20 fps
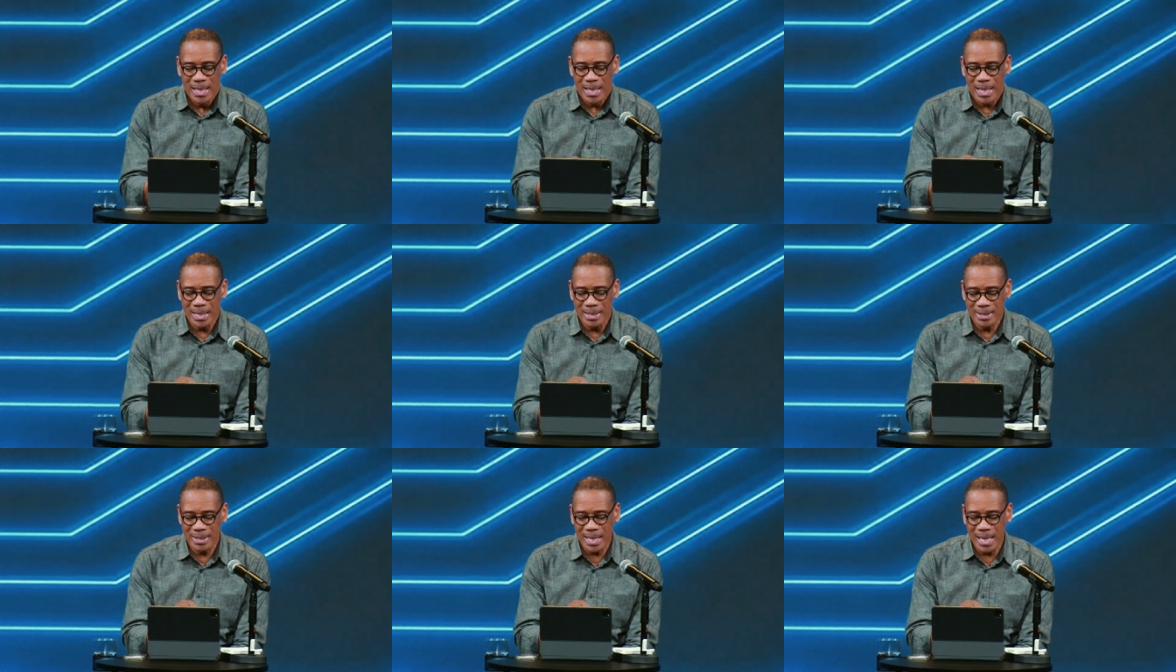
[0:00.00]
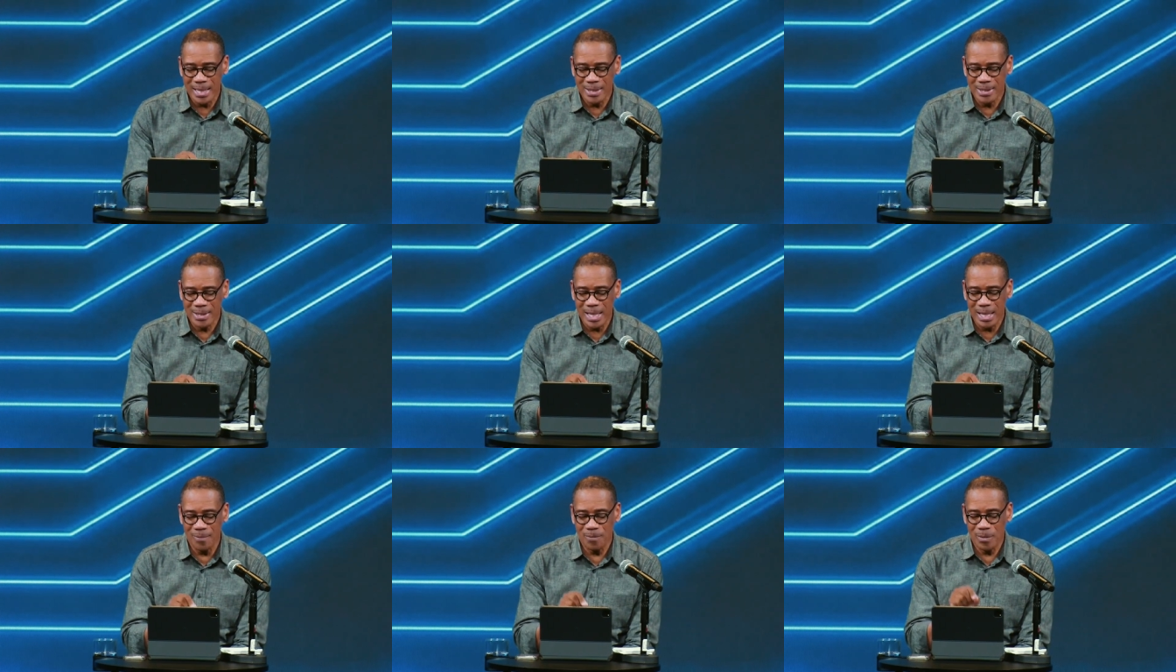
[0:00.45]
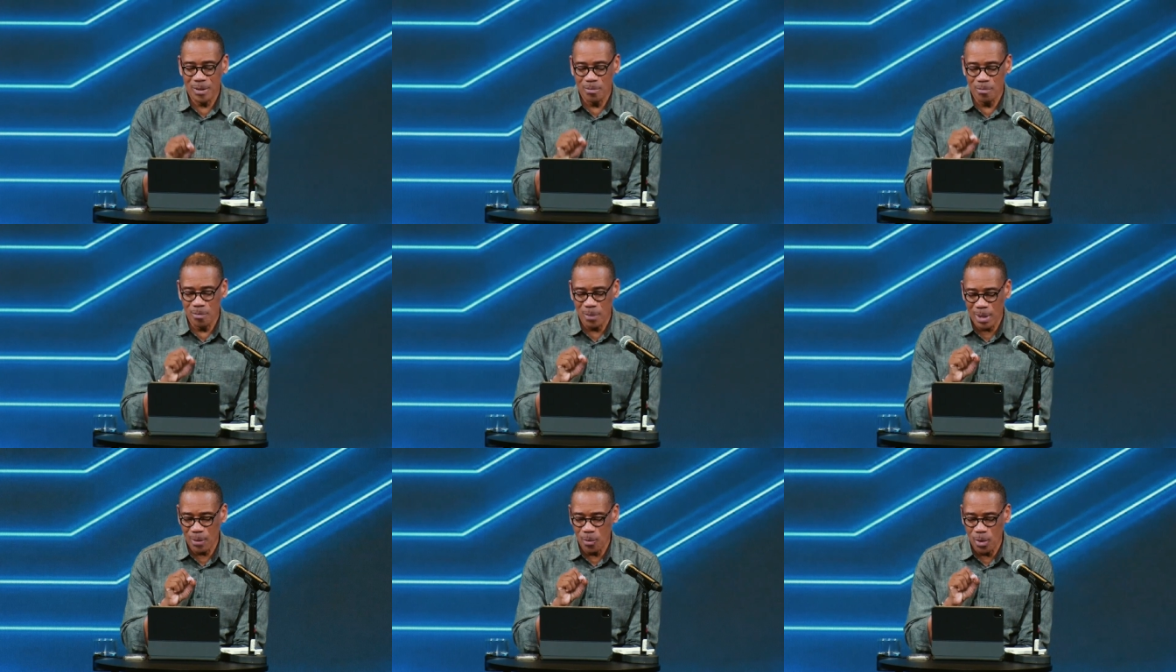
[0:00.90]
It says that
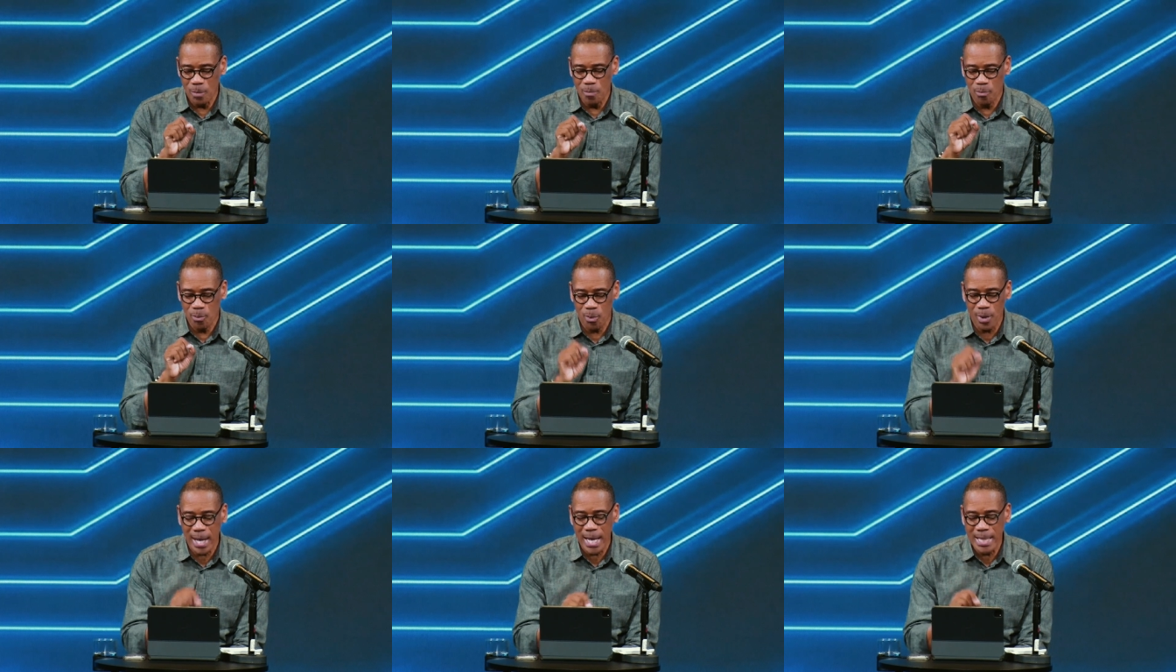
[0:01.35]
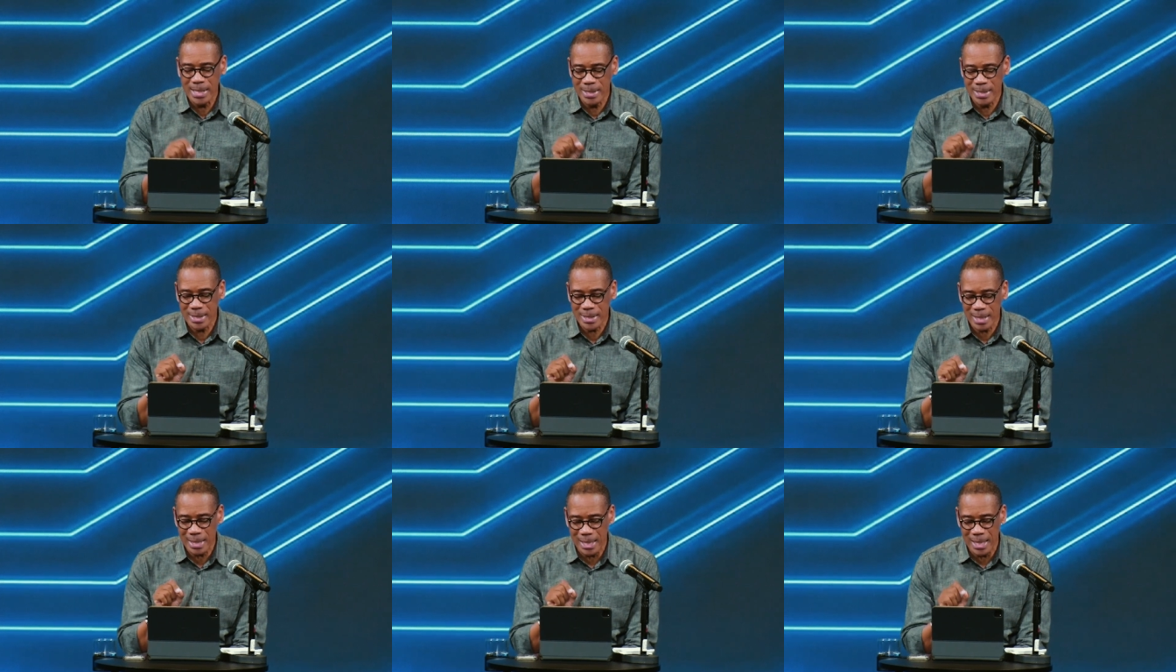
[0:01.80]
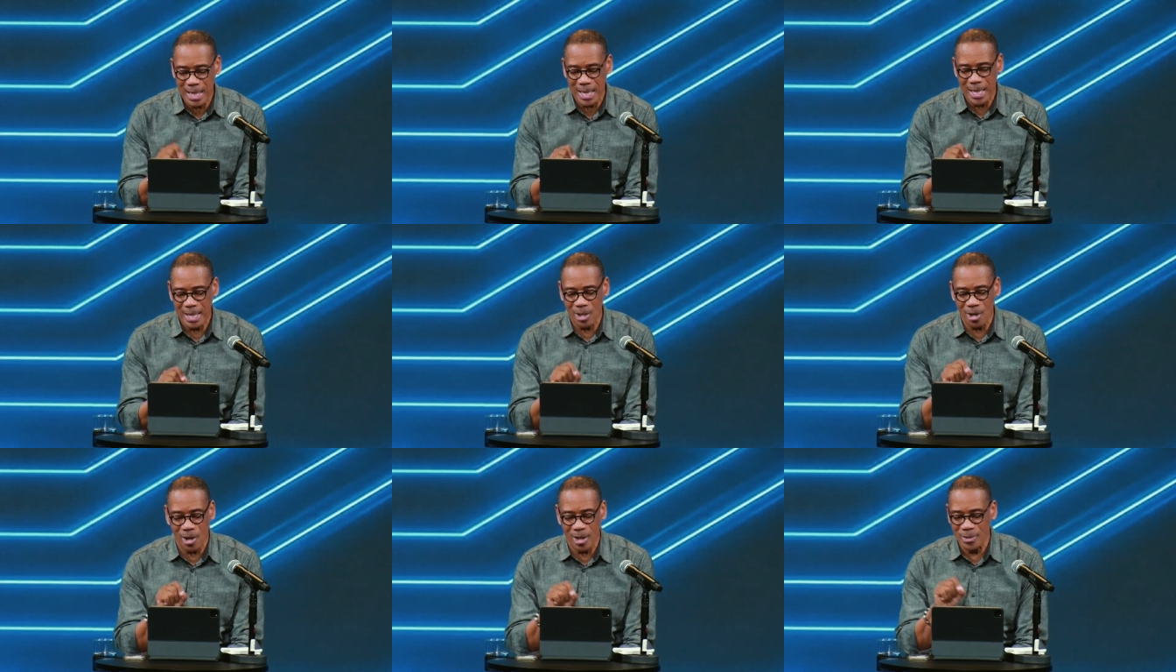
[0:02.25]
we praise
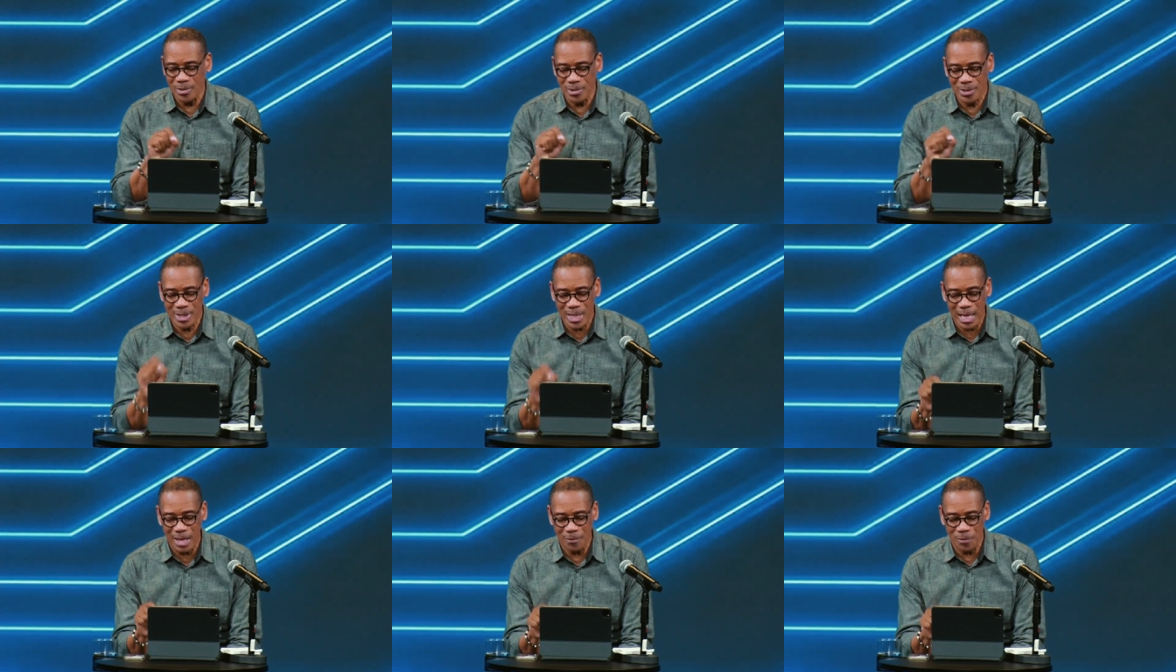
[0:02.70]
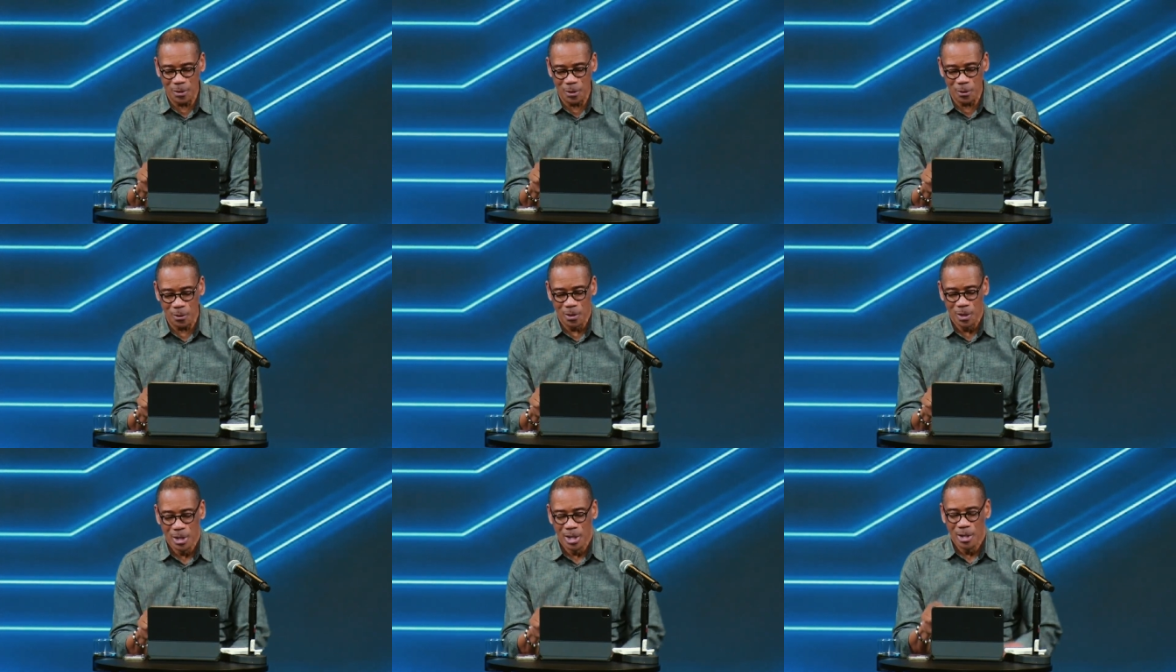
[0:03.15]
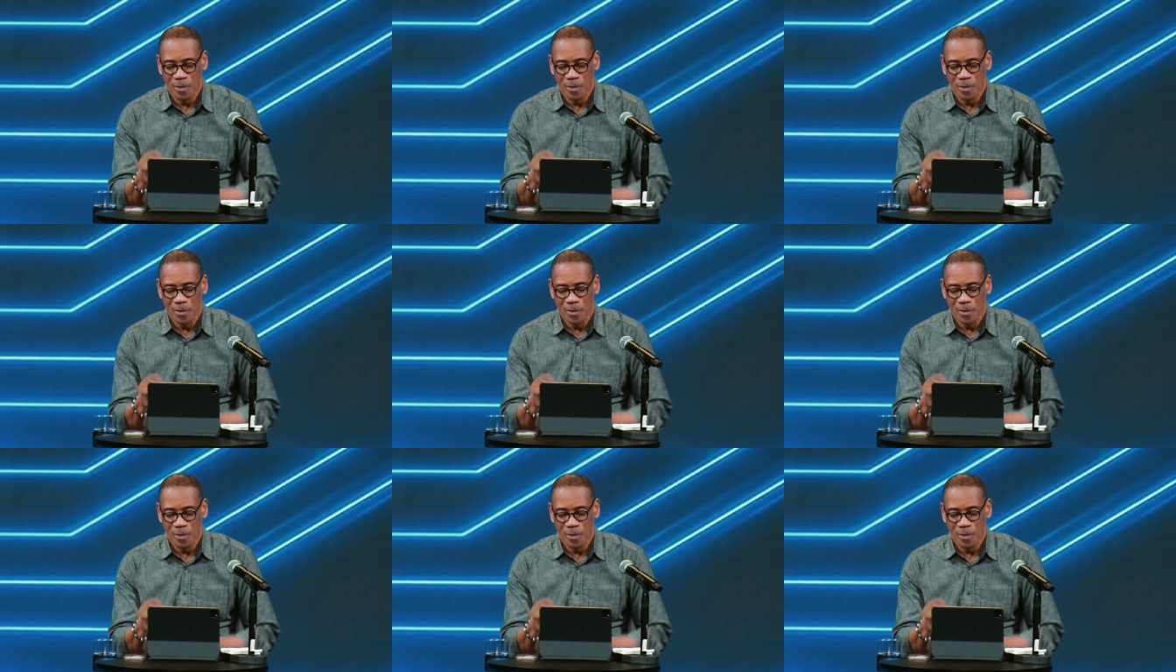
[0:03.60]
God, our Savior,